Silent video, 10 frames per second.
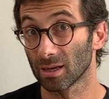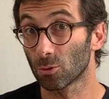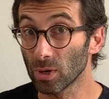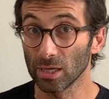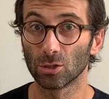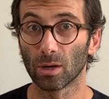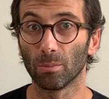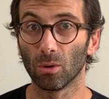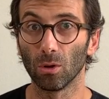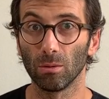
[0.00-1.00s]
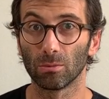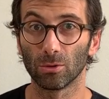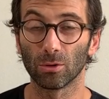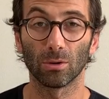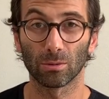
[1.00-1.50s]
reasonable
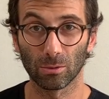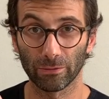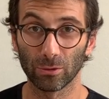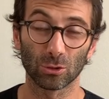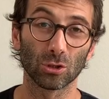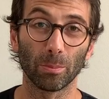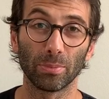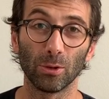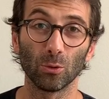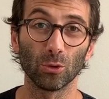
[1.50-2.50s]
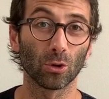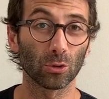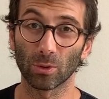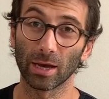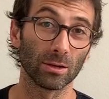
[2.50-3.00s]
you know you have your shop in new york
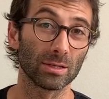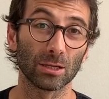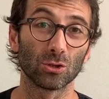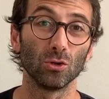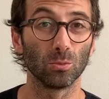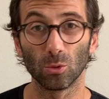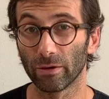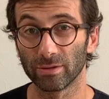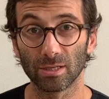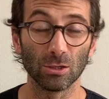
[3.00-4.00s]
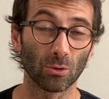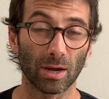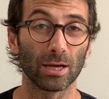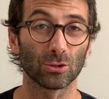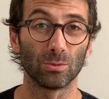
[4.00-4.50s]
you cannot assume you have zero
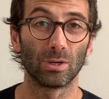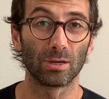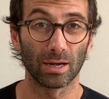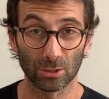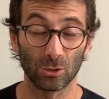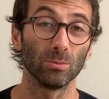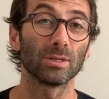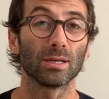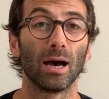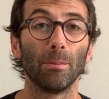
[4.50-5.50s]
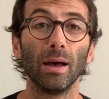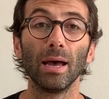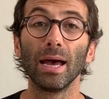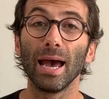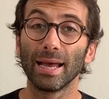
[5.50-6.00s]
customer assume some
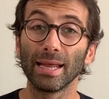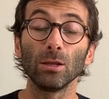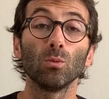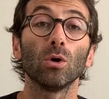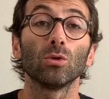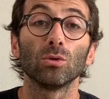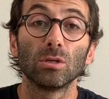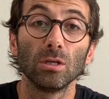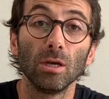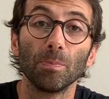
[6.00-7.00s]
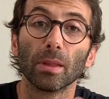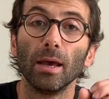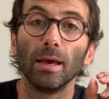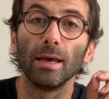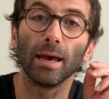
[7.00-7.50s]
and then you want to see
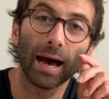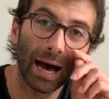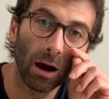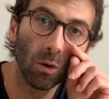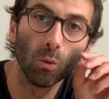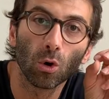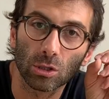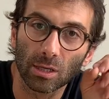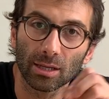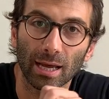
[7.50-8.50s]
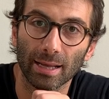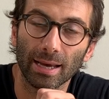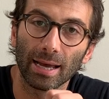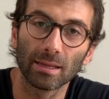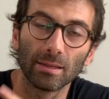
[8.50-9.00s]
how worse it can
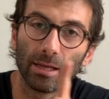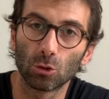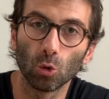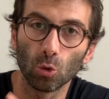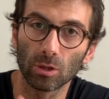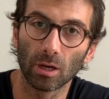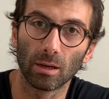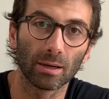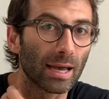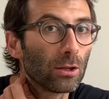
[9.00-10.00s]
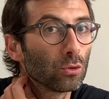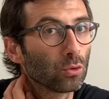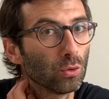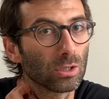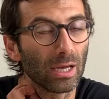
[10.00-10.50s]
get the total can you
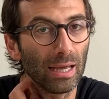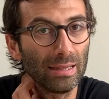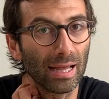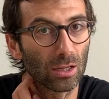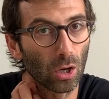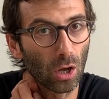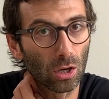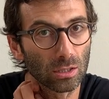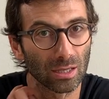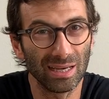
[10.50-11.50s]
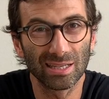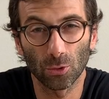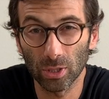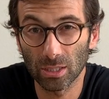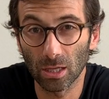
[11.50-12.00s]
sustain that loss is the
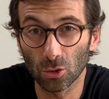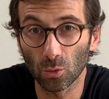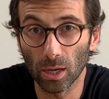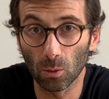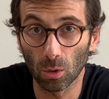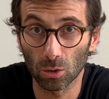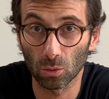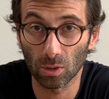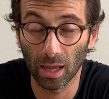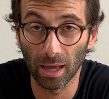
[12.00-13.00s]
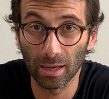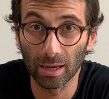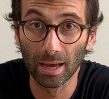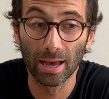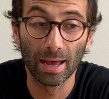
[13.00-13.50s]
risk that you really want to
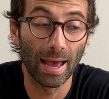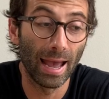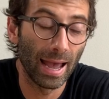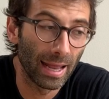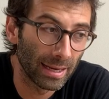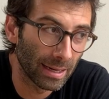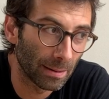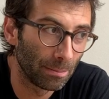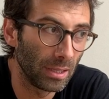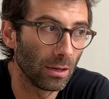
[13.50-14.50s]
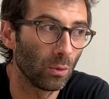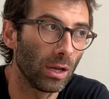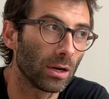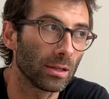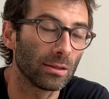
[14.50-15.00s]
take and uh, be
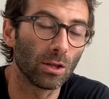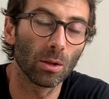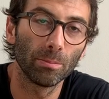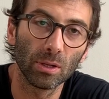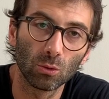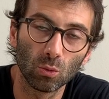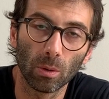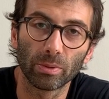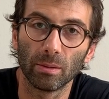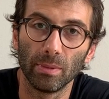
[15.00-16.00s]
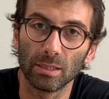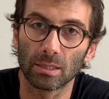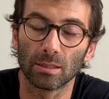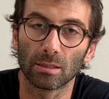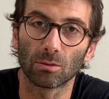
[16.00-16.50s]
aware don't be too
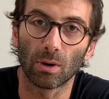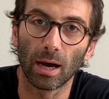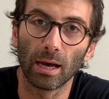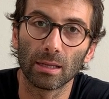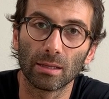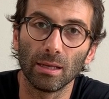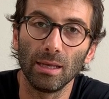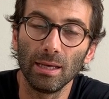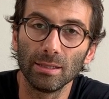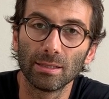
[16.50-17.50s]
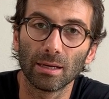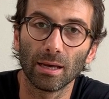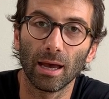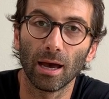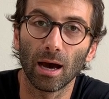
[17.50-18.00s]
optimistic right is a